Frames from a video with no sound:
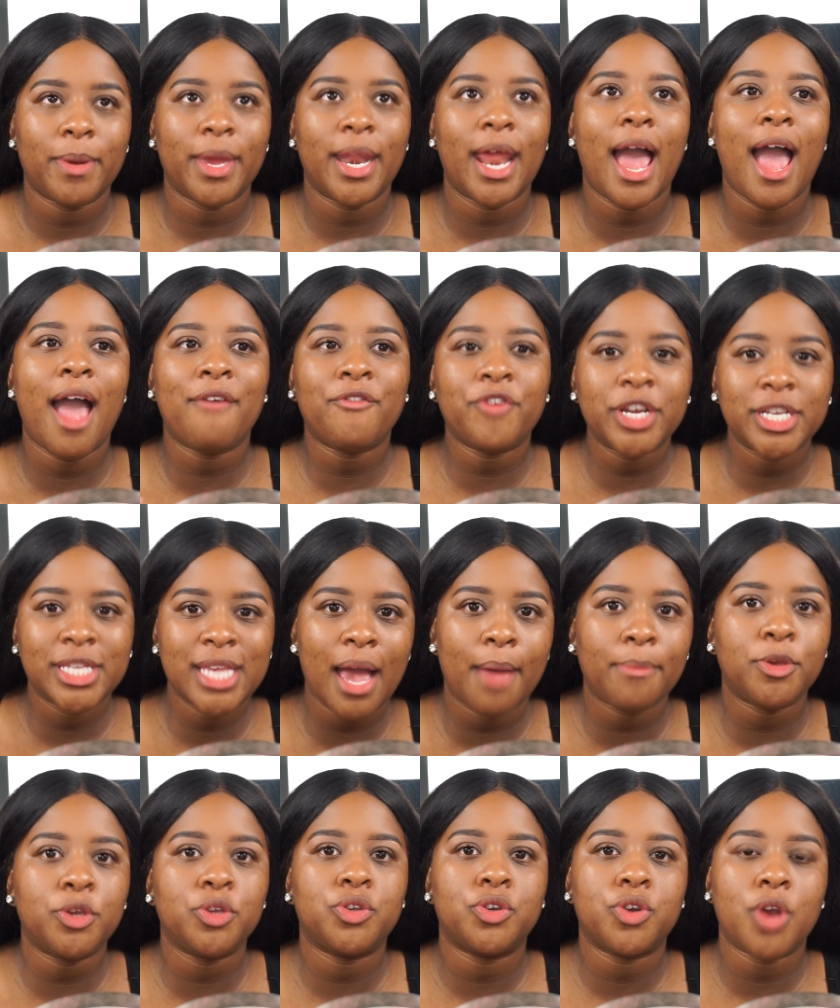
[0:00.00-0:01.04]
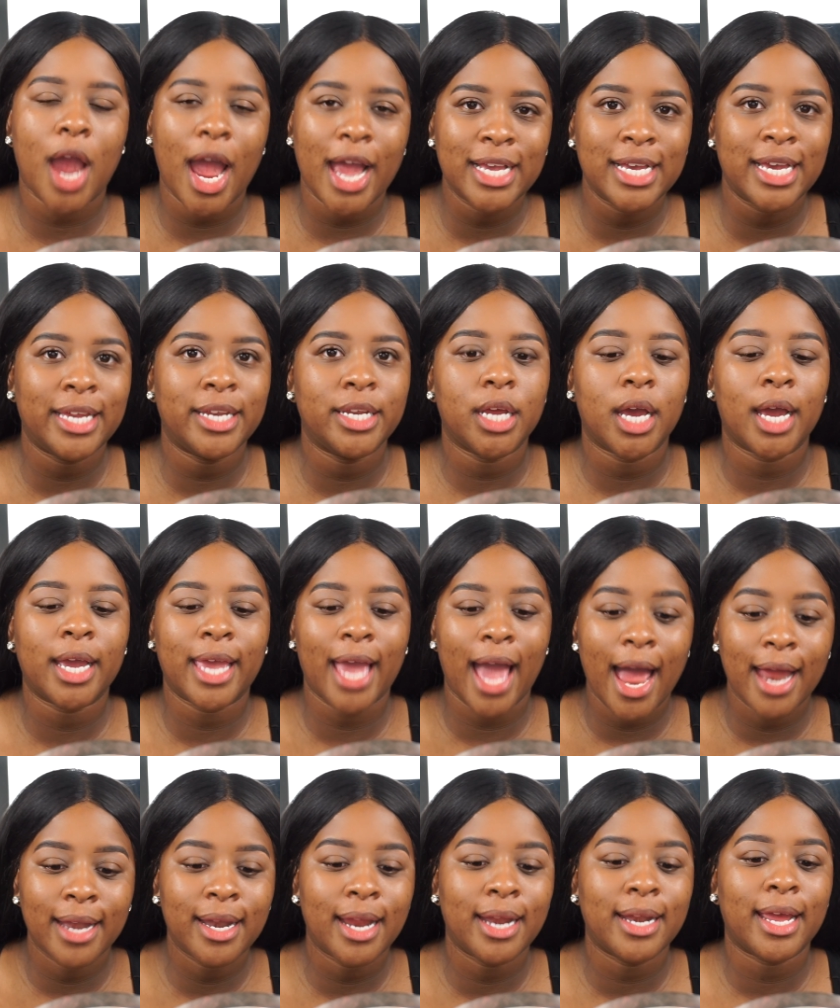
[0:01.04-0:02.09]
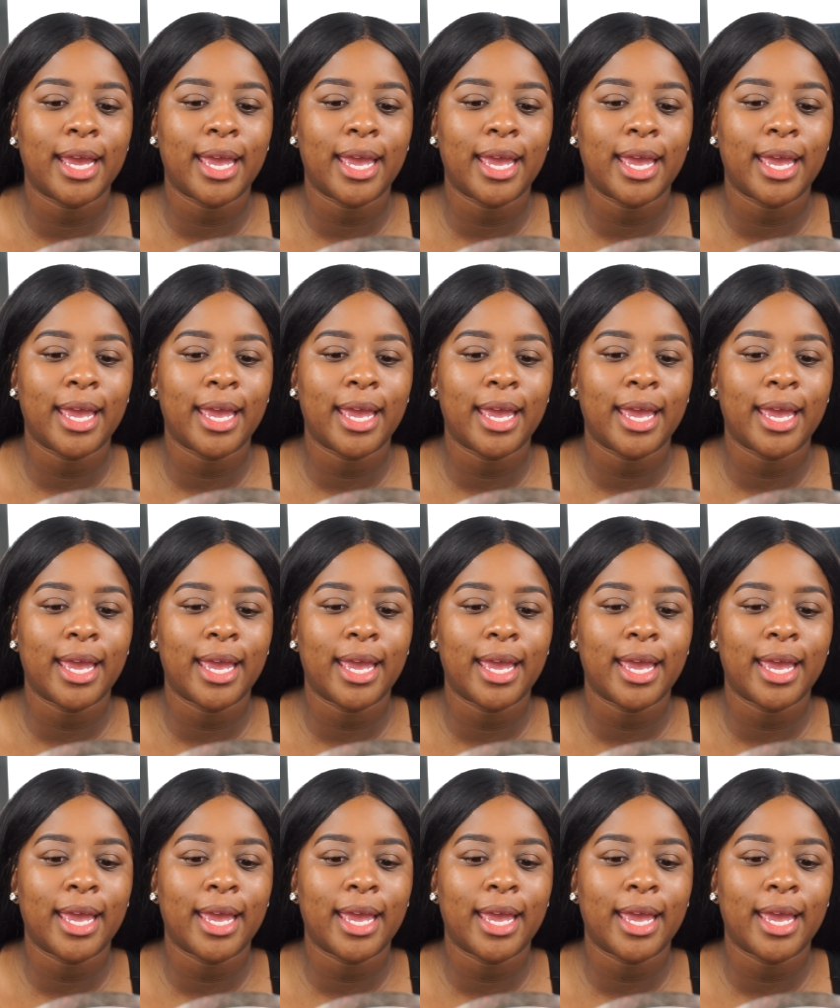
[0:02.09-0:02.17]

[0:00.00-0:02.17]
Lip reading: But every time you try it again and